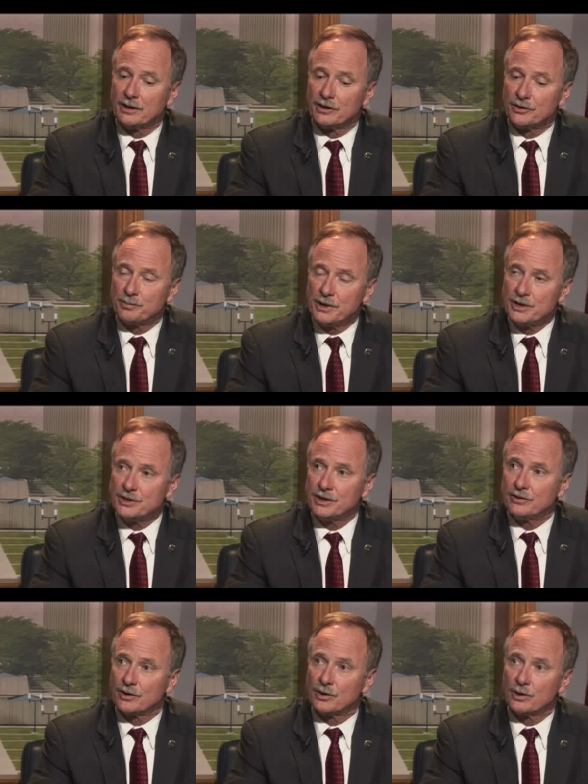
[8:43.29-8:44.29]
a
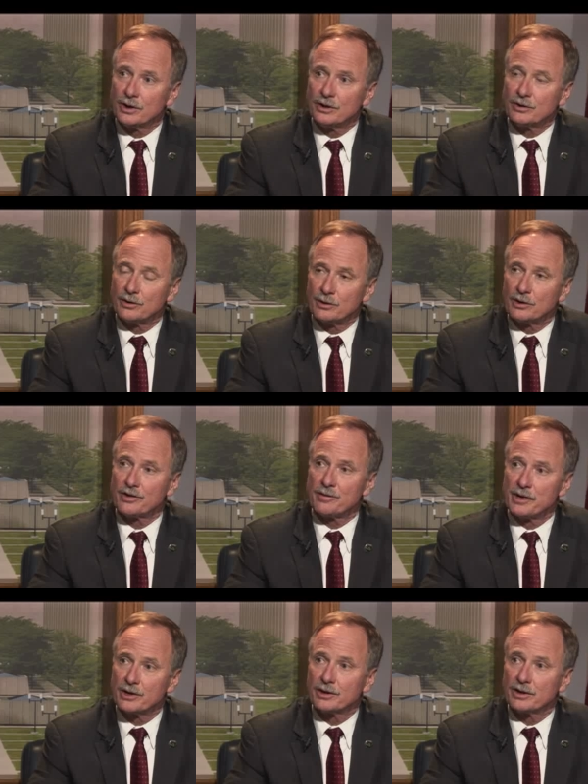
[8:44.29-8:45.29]
species according to the North
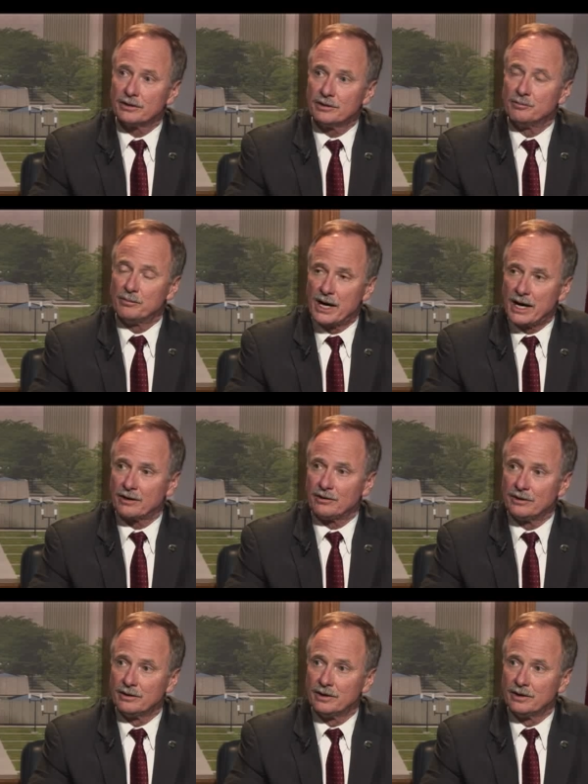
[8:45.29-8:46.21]
American model,